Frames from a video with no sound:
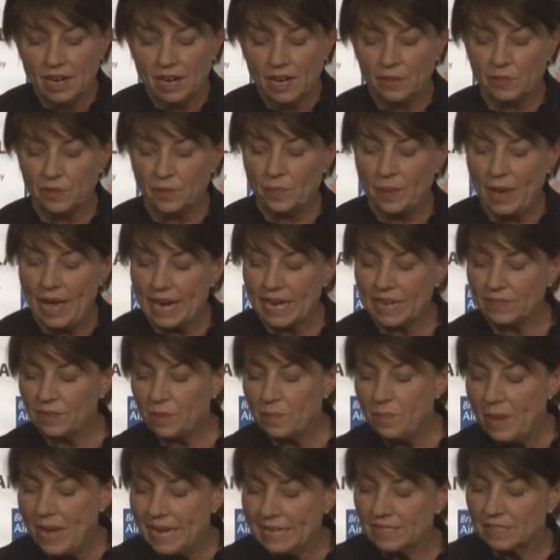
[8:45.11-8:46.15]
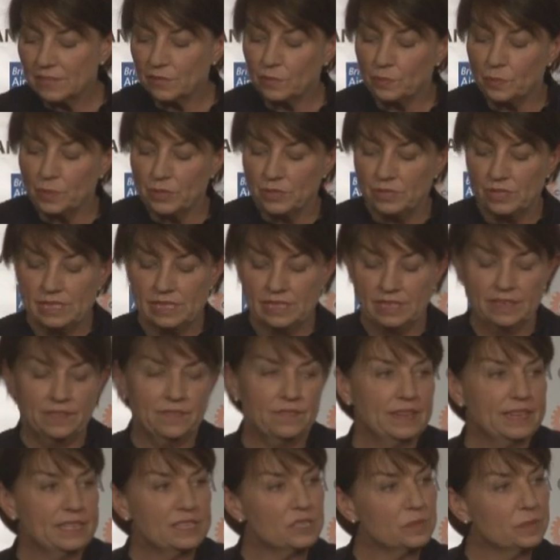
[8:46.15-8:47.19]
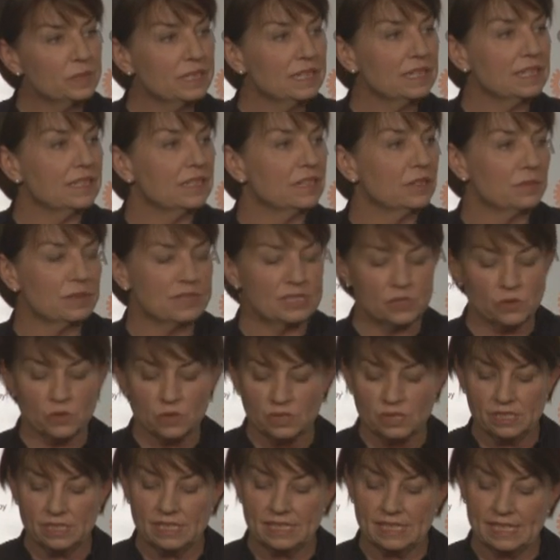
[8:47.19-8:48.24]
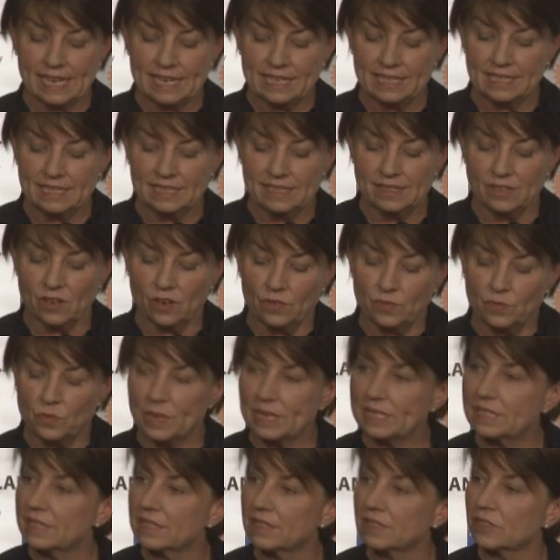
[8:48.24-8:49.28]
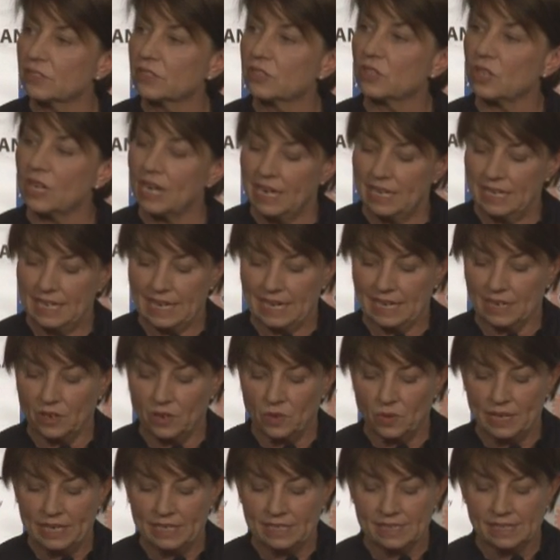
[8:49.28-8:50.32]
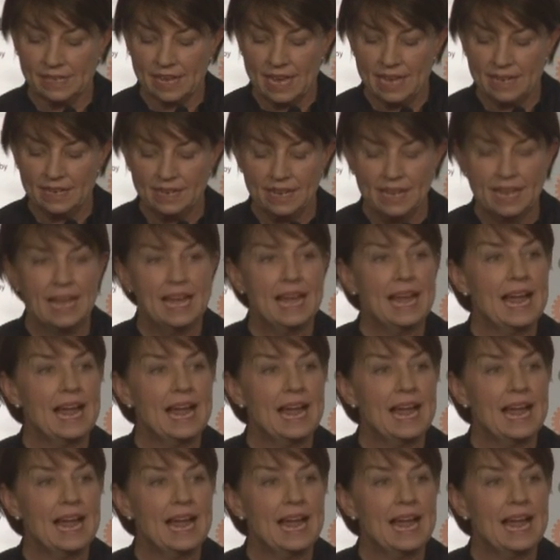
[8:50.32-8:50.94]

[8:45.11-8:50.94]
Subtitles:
On the back of a massive boost in investment in the resources sectors of Western Australia and Queensland,